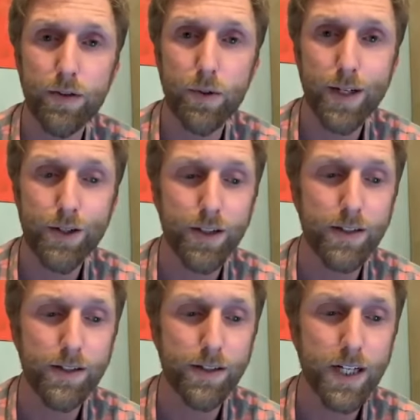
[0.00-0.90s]

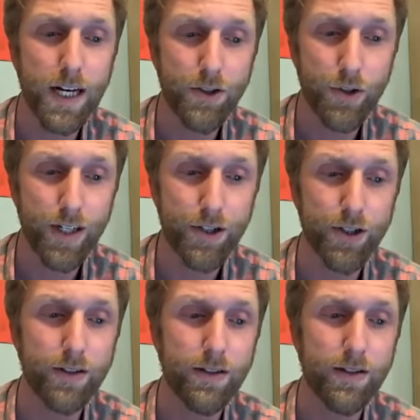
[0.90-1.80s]
questions and
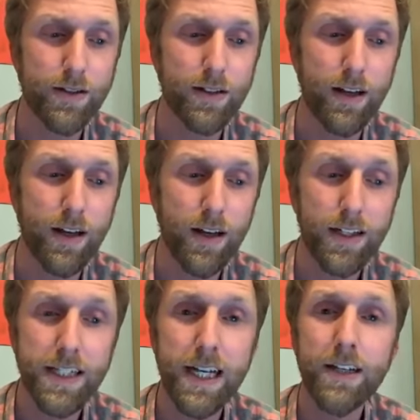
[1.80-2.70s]
contradictions,
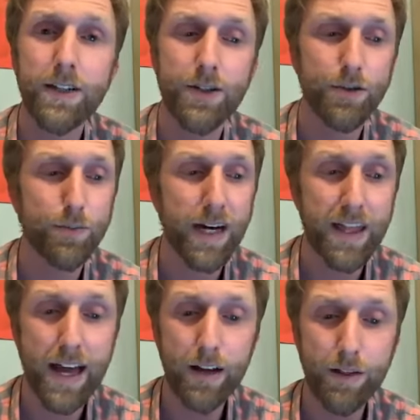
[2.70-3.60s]
attended to by
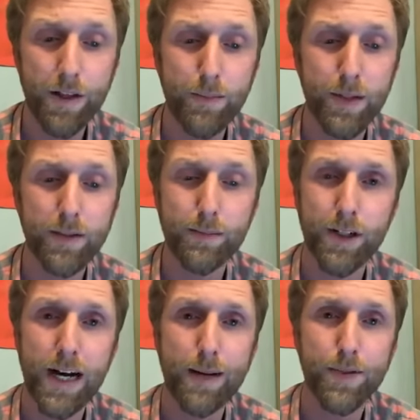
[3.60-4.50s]
the healthy, but
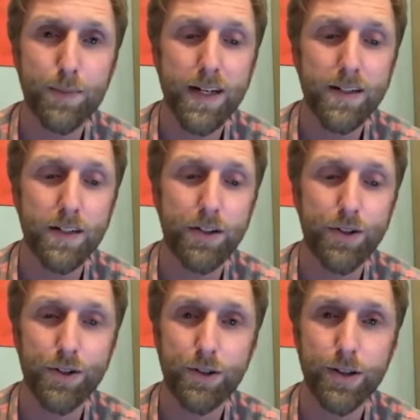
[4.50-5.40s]
perhaps best
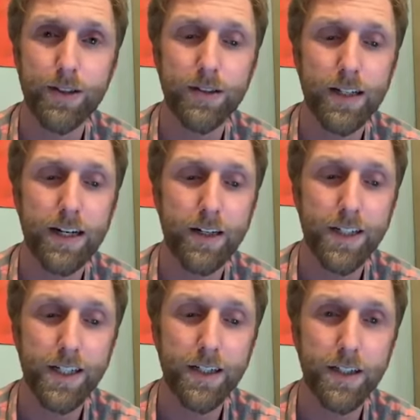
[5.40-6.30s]
understood and
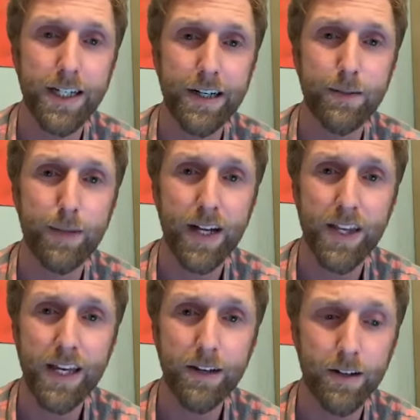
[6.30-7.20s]
articulated by
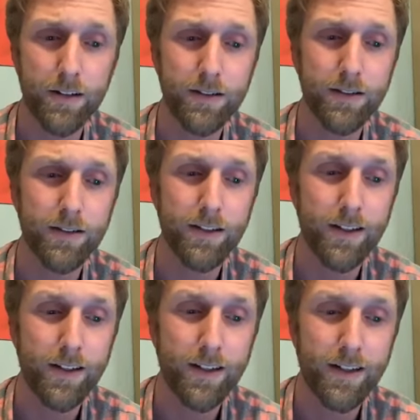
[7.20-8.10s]
the ill.
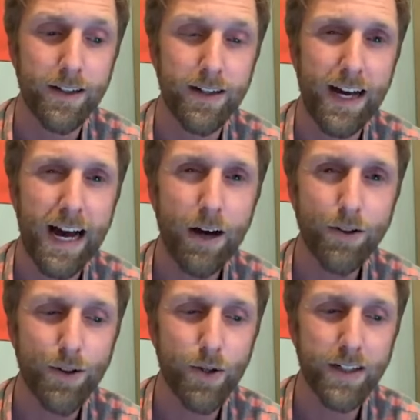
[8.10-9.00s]
How
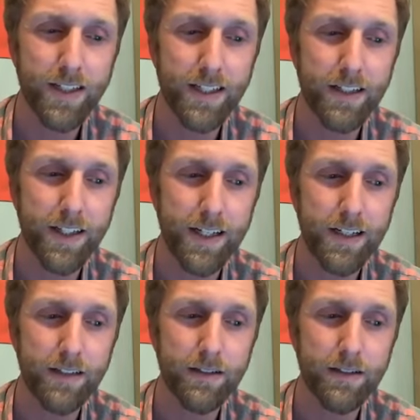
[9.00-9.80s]
to articulate it?